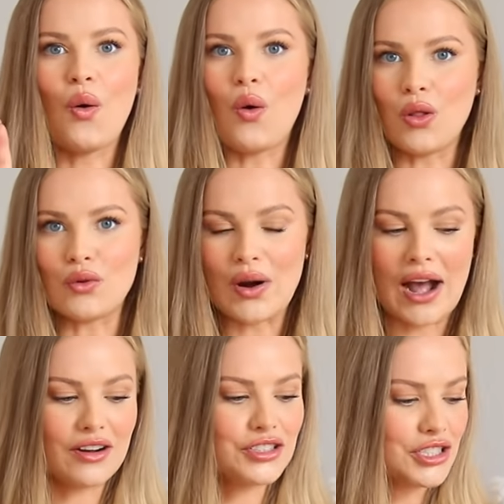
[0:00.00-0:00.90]
all
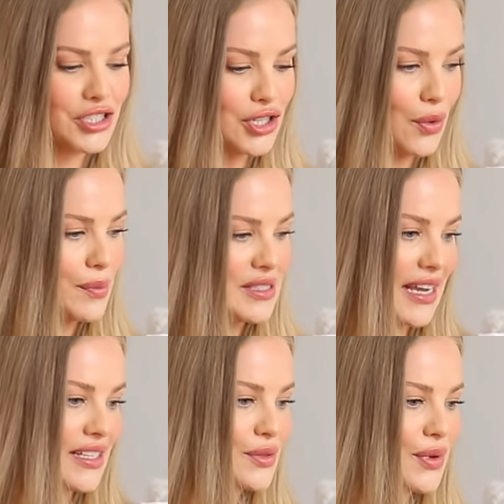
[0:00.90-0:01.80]
around, just so
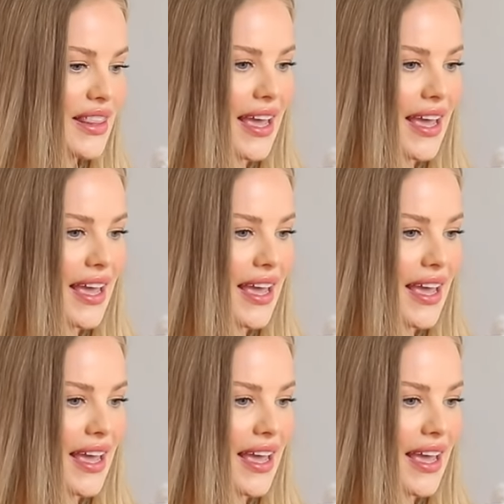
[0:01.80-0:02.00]
obsessed with